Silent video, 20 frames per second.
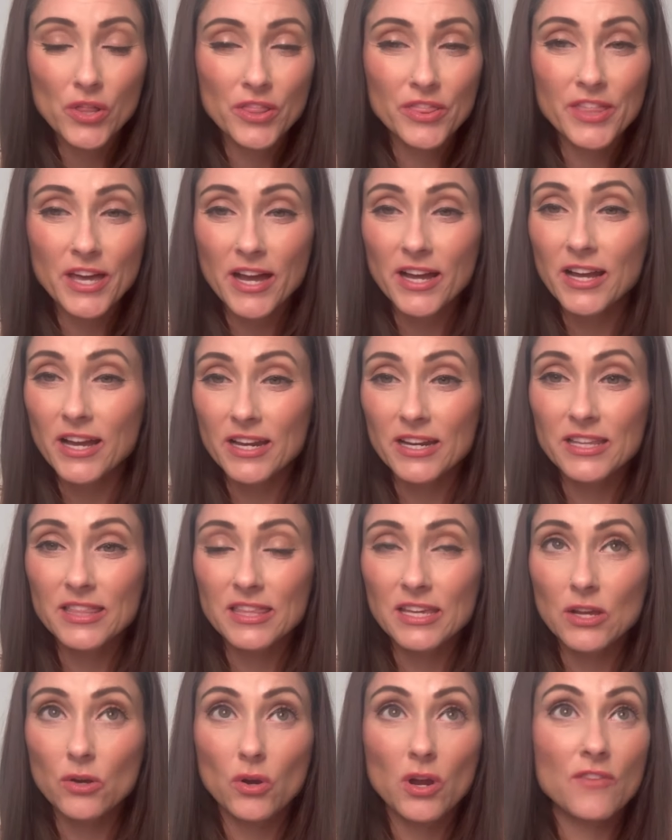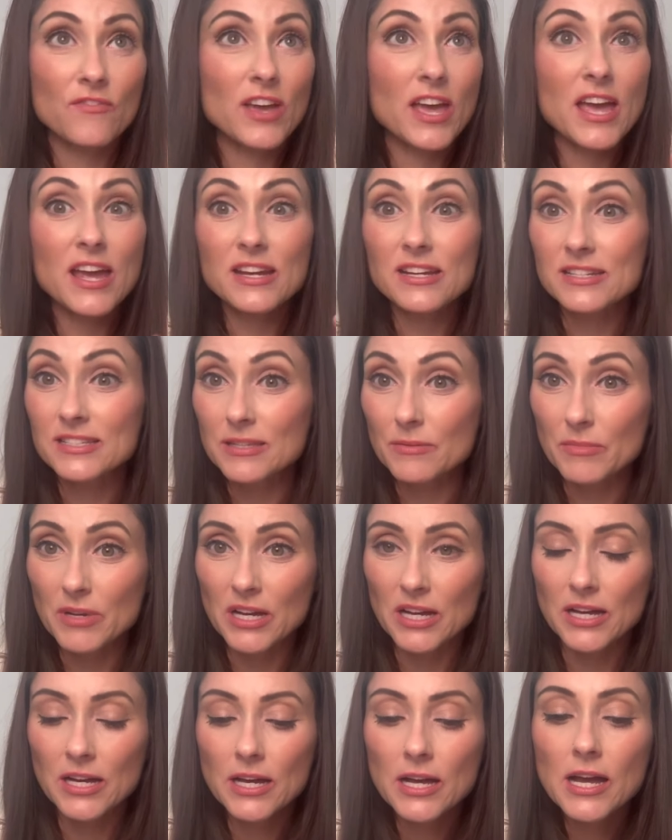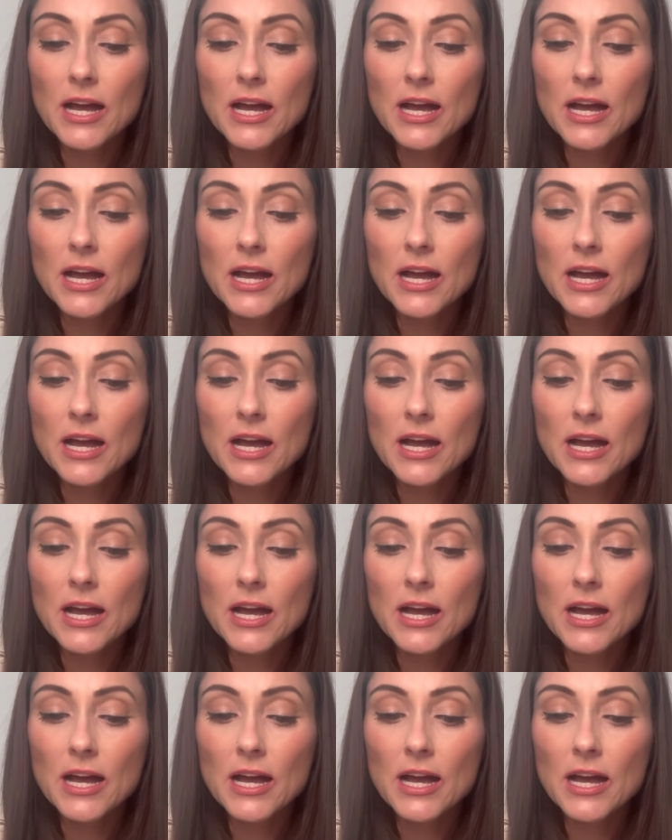that kind of thing, or have eczema.